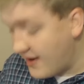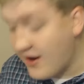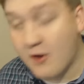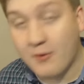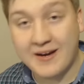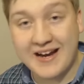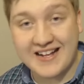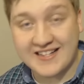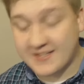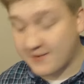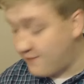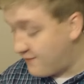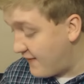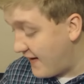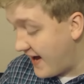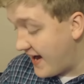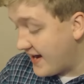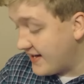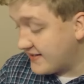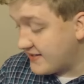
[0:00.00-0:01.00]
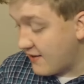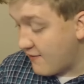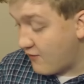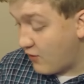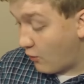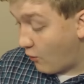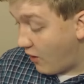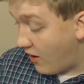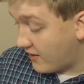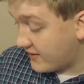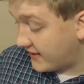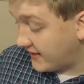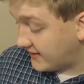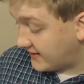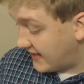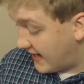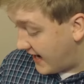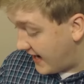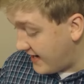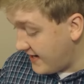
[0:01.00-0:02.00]
I know we got some fans of The
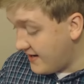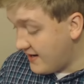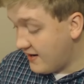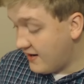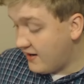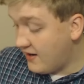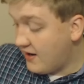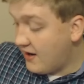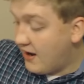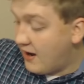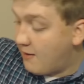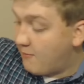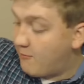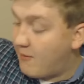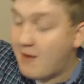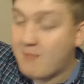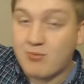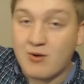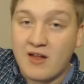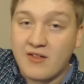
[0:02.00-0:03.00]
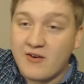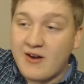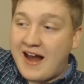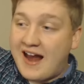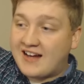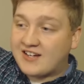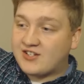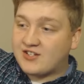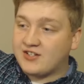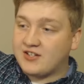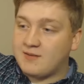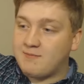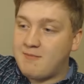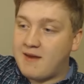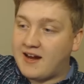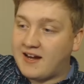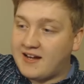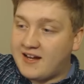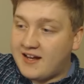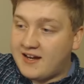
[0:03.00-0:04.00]
Walking Dead. My brother actually
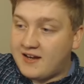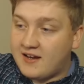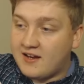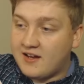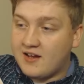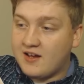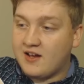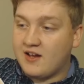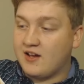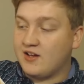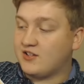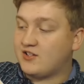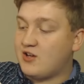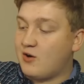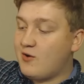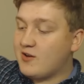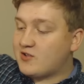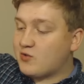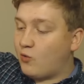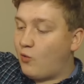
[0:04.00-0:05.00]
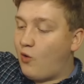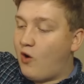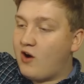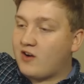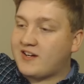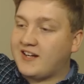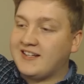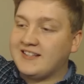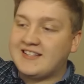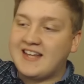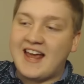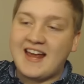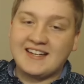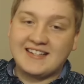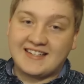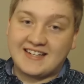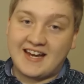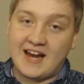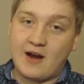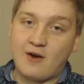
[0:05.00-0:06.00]
made it, so it's Walking
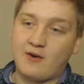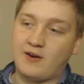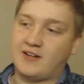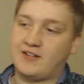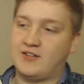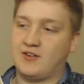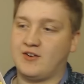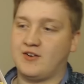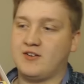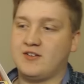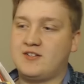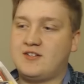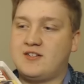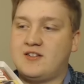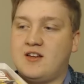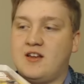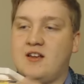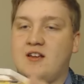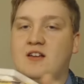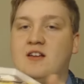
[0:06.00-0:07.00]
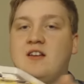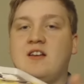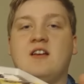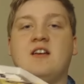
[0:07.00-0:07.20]
Dead characters.